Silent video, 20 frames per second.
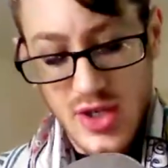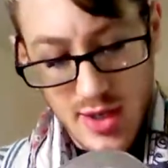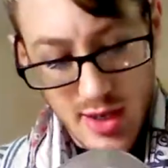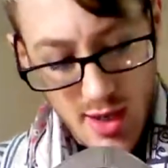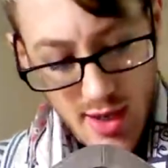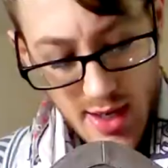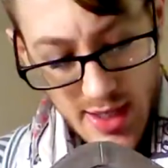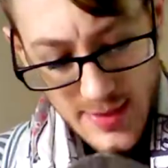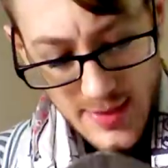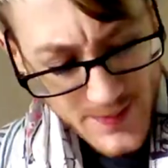
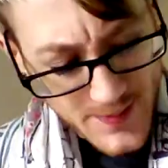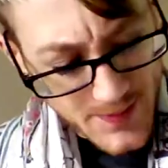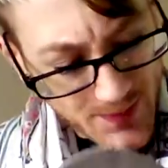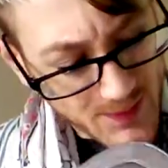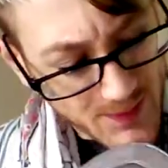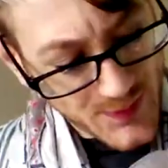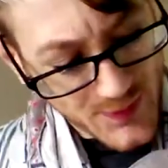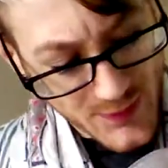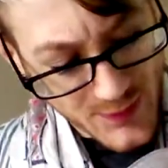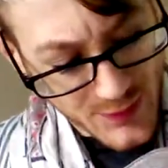line.
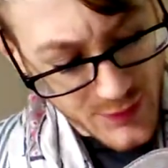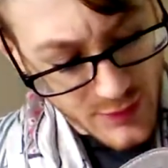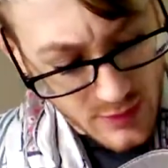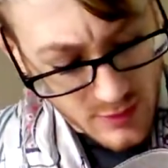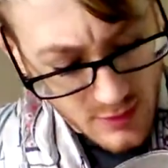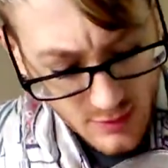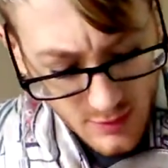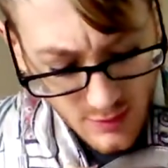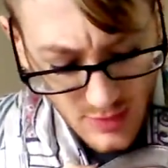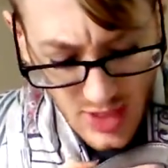
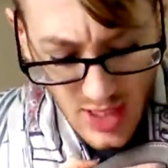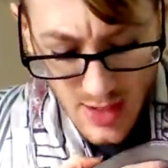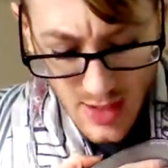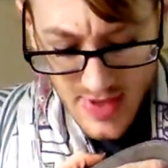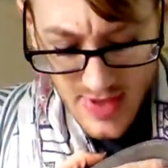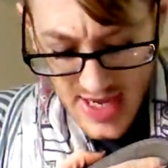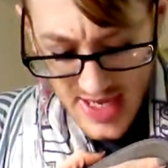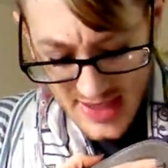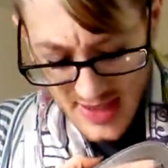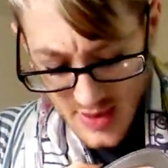It
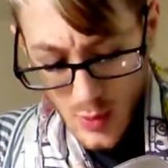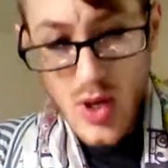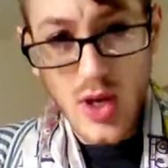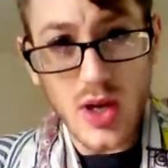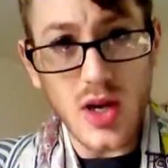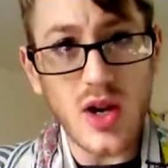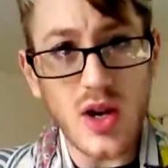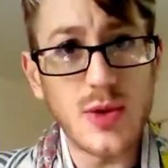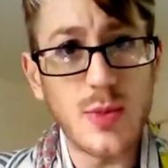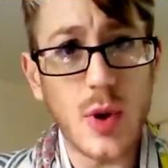has one
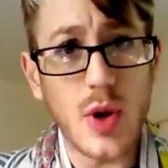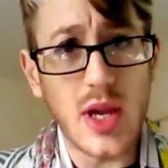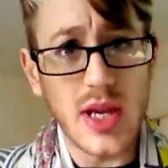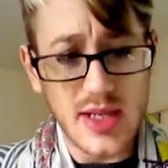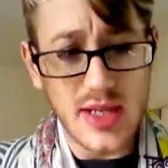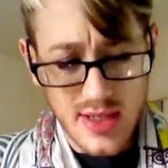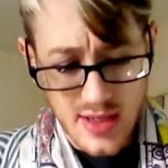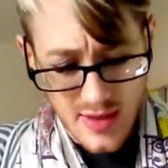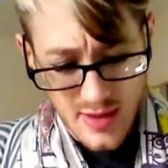large pocket at the